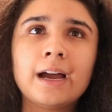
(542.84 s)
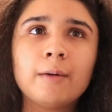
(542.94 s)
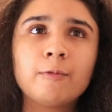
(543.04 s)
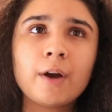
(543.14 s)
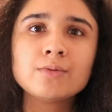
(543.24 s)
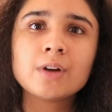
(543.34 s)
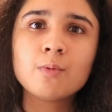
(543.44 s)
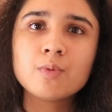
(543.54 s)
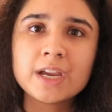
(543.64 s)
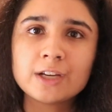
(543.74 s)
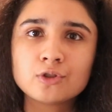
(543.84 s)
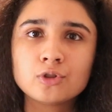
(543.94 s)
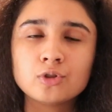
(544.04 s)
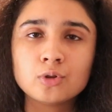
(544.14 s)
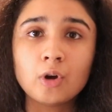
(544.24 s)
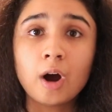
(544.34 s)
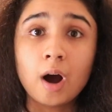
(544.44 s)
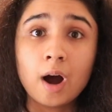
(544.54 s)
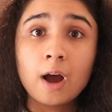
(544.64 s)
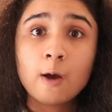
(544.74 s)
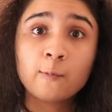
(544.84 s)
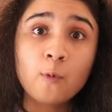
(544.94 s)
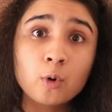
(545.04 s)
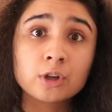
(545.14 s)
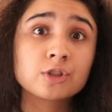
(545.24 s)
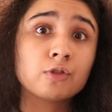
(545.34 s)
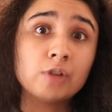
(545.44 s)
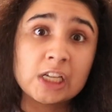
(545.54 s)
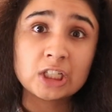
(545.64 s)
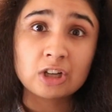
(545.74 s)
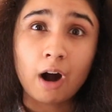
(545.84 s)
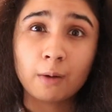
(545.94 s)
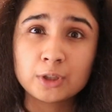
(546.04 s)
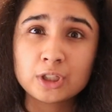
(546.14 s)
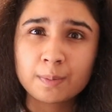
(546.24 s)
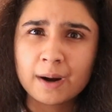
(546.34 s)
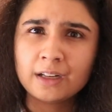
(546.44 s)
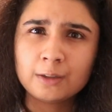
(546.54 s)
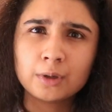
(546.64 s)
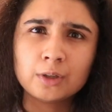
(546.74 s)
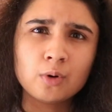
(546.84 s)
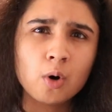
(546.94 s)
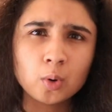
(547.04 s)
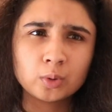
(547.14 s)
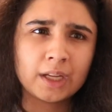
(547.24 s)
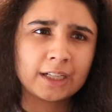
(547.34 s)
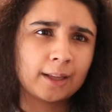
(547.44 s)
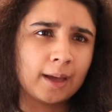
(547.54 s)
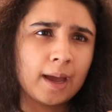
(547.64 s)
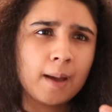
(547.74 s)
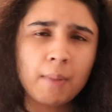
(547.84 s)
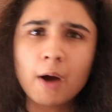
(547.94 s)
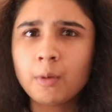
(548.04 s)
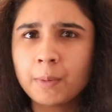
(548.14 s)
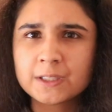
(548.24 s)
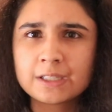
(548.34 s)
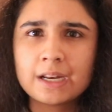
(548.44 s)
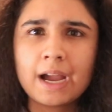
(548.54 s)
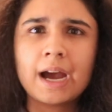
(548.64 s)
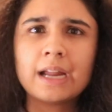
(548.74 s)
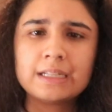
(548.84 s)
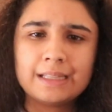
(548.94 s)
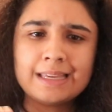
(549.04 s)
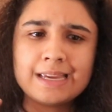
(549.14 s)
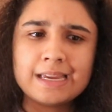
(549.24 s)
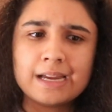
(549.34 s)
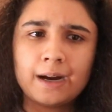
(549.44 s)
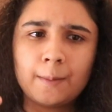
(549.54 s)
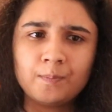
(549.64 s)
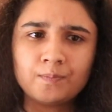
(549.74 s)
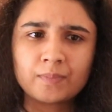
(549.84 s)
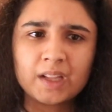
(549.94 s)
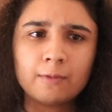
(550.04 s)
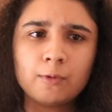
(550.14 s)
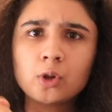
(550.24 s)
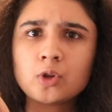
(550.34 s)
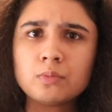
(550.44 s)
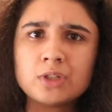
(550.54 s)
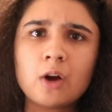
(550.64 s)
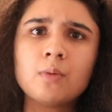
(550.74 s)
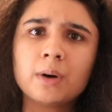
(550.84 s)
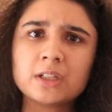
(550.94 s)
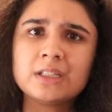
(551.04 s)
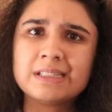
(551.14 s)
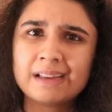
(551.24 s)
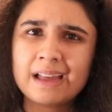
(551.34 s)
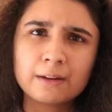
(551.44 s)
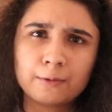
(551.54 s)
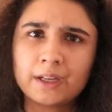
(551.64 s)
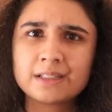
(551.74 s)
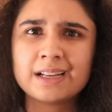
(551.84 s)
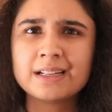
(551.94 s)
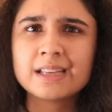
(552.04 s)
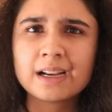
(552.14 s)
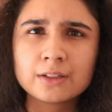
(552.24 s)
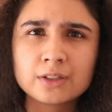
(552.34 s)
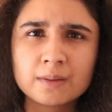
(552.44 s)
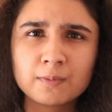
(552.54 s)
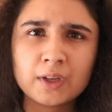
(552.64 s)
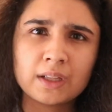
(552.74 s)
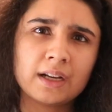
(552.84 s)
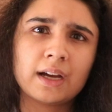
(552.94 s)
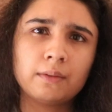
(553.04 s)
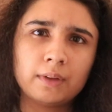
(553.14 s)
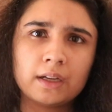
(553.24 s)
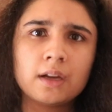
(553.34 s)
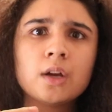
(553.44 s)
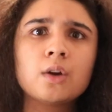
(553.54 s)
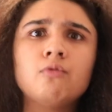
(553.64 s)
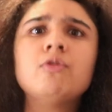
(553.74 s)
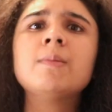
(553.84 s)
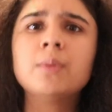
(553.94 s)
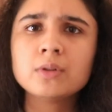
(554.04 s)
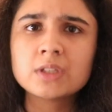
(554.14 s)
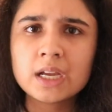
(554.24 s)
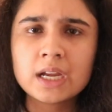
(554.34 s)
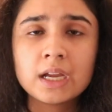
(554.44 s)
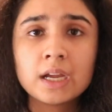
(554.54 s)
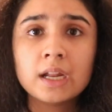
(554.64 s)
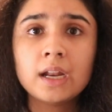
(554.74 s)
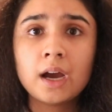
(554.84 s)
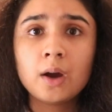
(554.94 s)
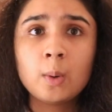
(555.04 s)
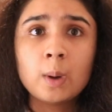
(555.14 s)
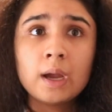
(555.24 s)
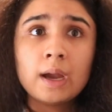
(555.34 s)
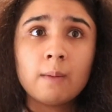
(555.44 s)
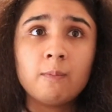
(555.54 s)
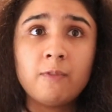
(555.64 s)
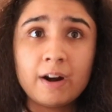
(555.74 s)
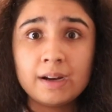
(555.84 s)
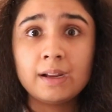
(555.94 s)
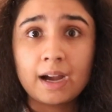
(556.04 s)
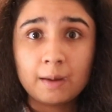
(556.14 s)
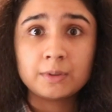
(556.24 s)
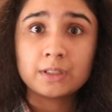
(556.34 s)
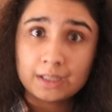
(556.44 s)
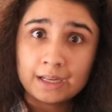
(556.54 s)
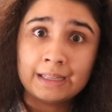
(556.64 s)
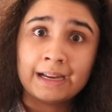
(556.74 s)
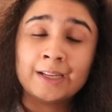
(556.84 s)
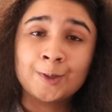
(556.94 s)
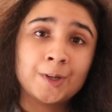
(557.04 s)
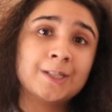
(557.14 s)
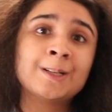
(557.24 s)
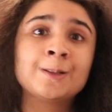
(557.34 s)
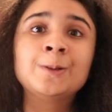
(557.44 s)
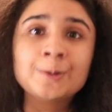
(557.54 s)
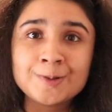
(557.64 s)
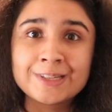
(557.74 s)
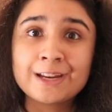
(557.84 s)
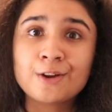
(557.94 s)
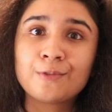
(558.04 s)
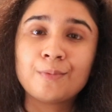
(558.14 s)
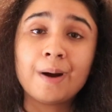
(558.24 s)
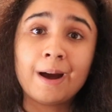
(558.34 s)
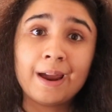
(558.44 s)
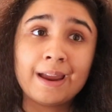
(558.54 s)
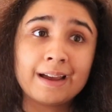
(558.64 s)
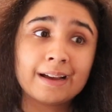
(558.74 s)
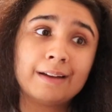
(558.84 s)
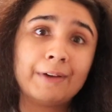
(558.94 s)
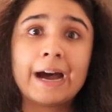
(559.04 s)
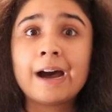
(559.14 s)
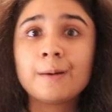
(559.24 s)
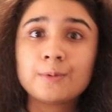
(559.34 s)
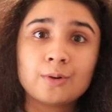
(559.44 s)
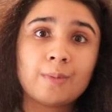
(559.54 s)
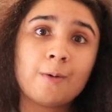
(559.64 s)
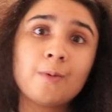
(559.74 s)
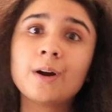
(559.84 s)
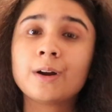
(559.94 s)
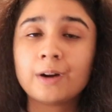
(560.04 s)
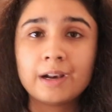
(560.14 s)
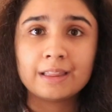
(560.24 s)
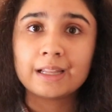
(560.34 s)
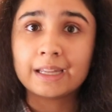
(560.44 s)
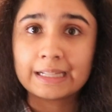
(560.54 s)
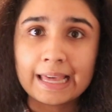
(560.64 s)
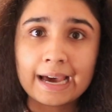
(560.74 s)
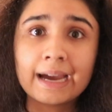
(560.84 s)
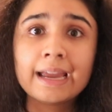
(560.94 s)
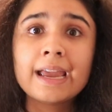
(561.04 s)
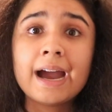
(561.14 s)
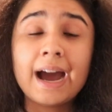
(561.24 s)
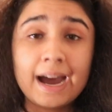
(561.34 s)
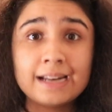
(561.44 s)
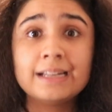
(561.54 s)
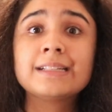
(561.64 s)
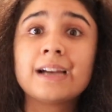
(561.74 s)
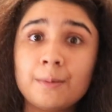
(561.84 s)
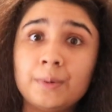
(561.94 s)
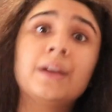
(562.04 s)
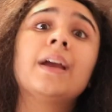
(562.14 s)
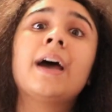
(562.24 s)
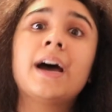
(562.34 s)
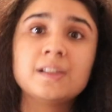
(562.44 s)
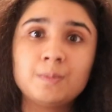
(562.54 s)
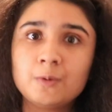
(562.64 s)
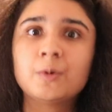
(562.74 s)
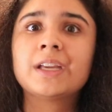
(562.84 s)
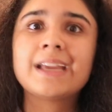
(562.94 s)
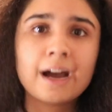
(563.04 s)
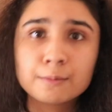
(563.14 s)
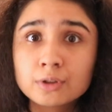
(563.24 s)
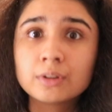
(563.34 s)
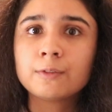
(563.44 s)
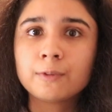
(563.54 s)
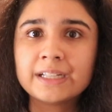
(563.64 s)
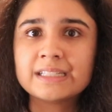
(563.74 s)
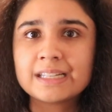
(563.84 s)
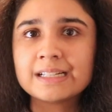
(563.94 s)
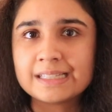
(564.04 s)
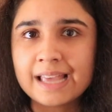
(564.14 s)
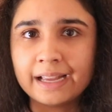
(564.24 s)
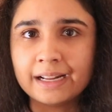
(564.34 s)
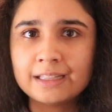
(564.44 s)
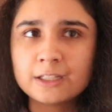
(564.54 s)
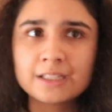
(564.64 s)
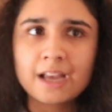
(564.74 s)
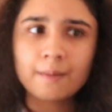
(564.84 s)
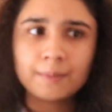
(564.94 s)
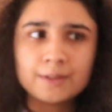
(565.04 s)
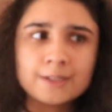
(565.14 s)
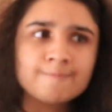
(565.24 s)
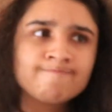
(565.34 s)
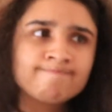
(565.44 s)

found a way to do a force restart, which is apparently where you hold the power button and the volume down button together for 10 seconds or something, and it kind of reboots it. Now, I'm very happy to say that I didn't lose any of my kind of apps or my work or anything like that, and the tablet has been working absolutely fine since then. And this happened,